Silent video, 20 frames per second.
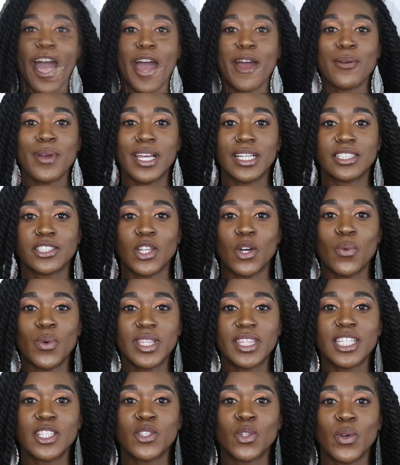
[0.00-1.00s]
All right, so
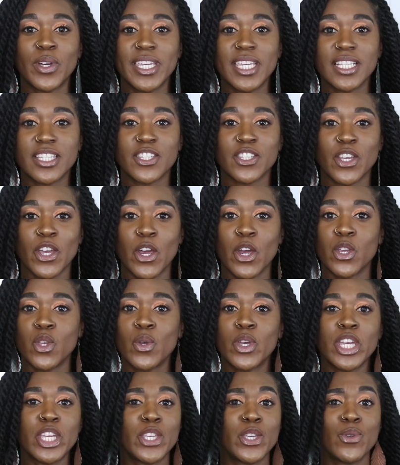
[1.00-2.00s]
with the Toya skirt,
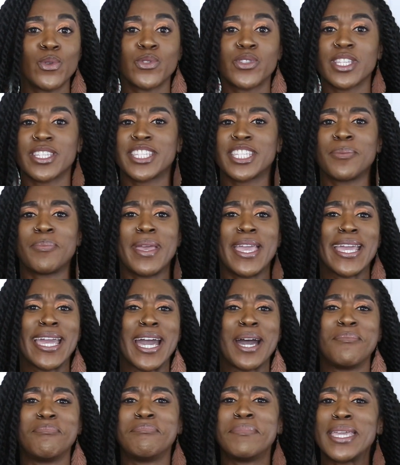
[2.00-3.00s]
you can use this to
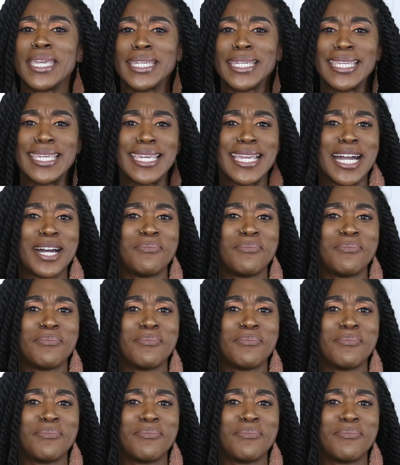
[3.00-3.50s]
make a mini,